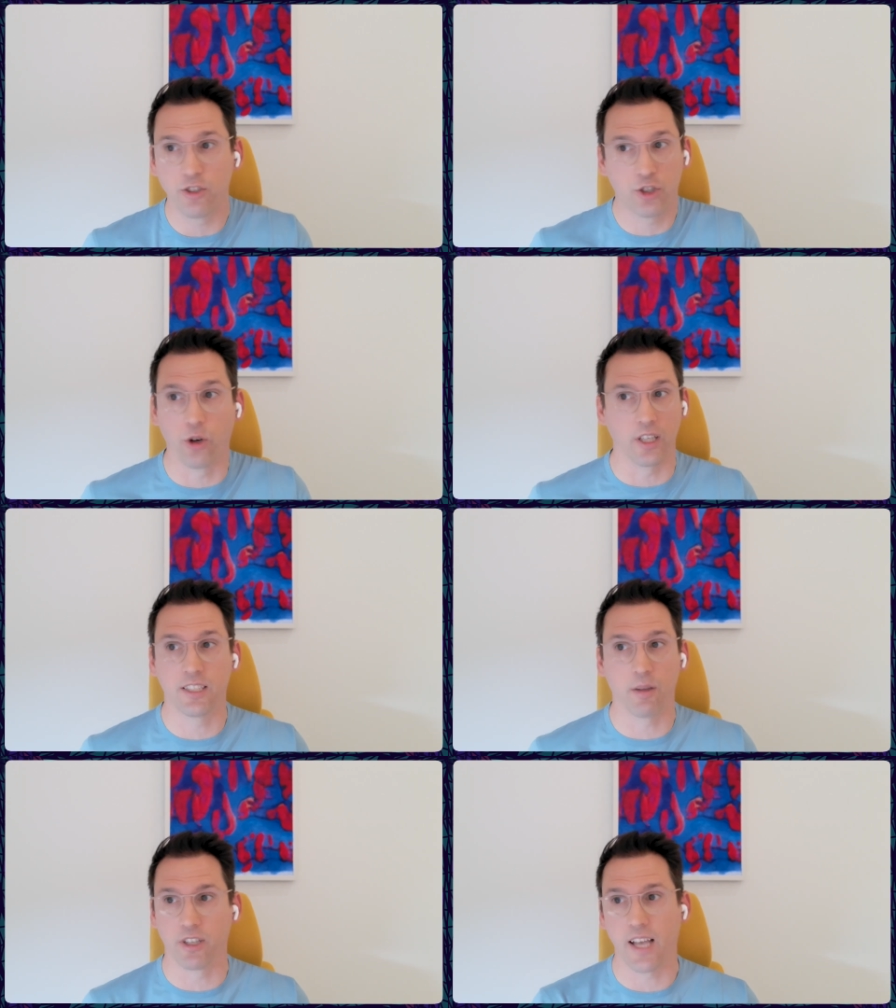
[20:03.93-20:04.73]
Certainly
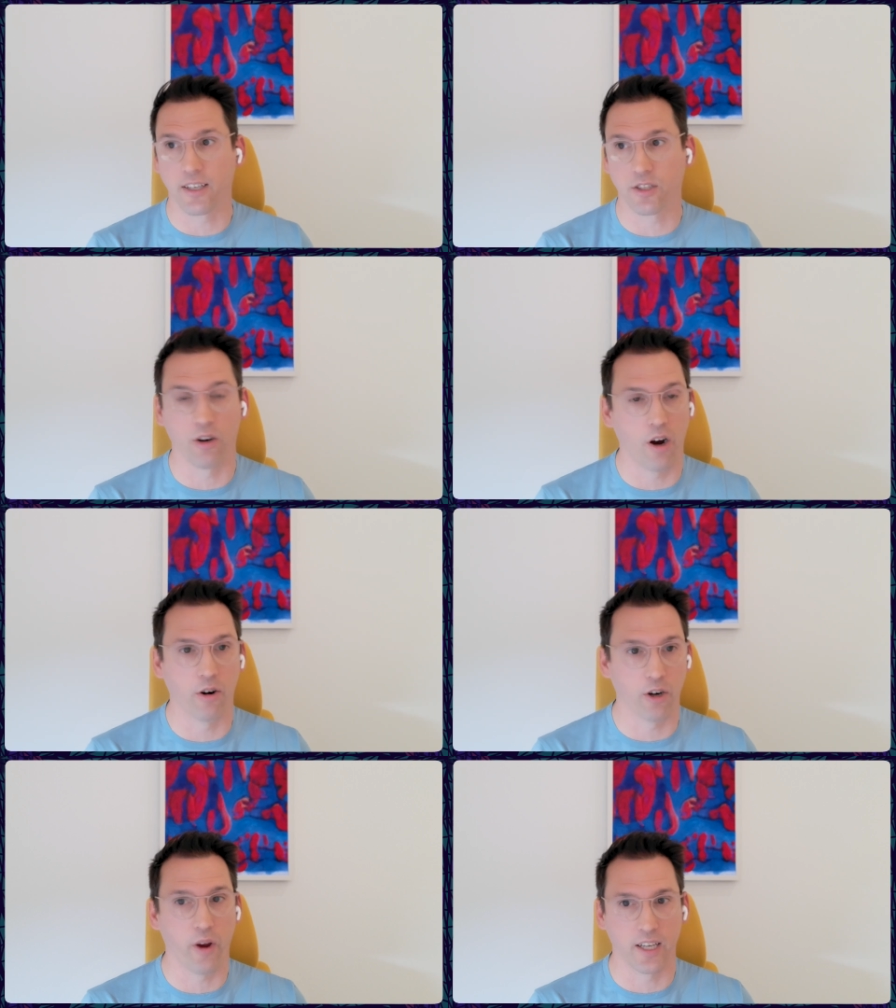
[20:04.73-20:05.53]
civil attacks
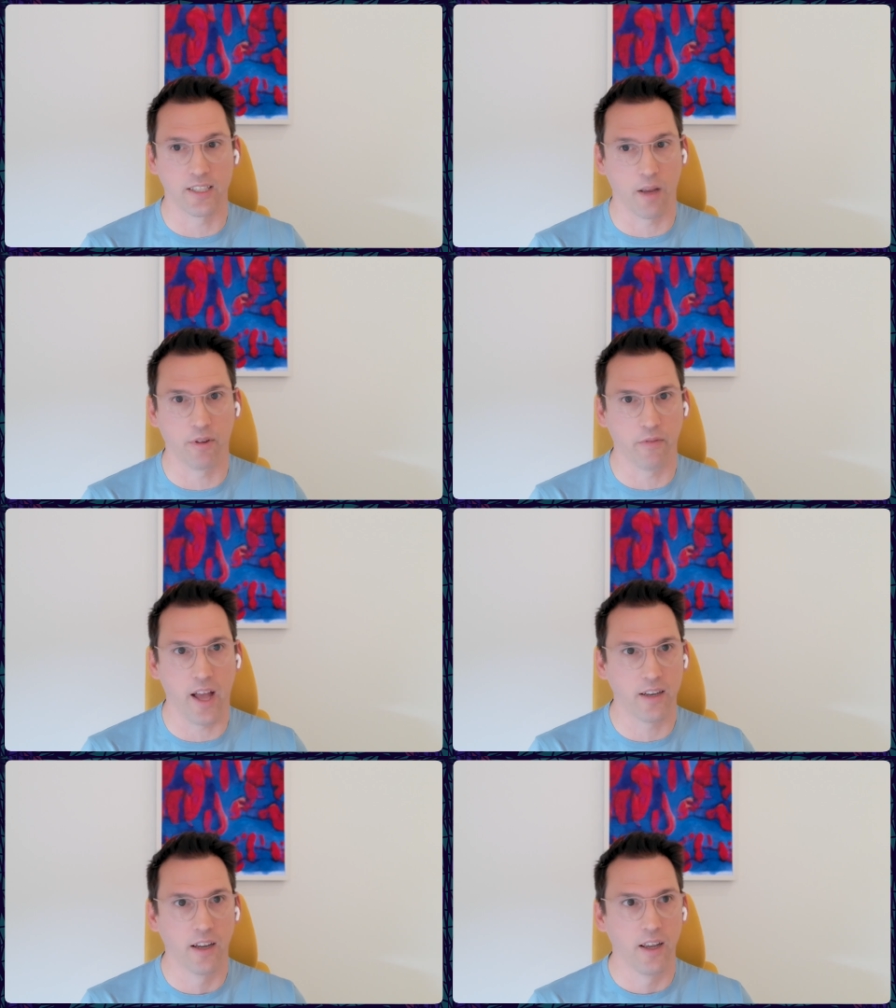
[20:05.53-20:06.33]
are a great example of
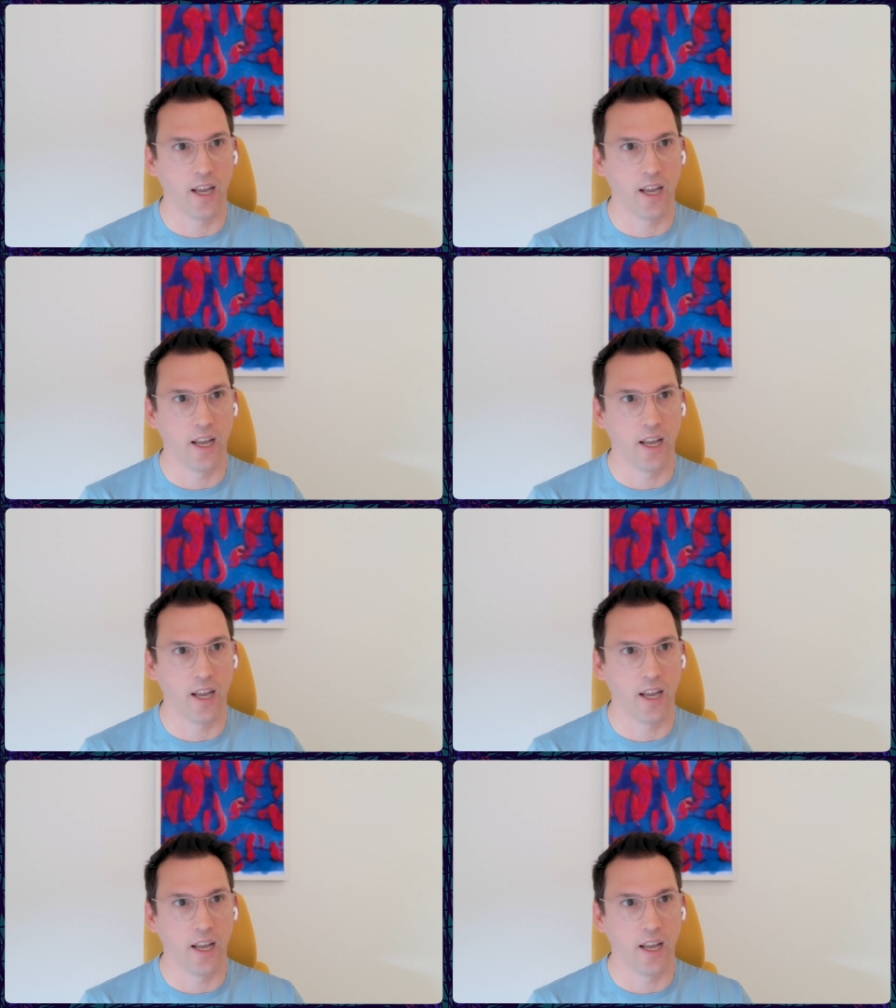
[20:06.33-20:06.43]
that.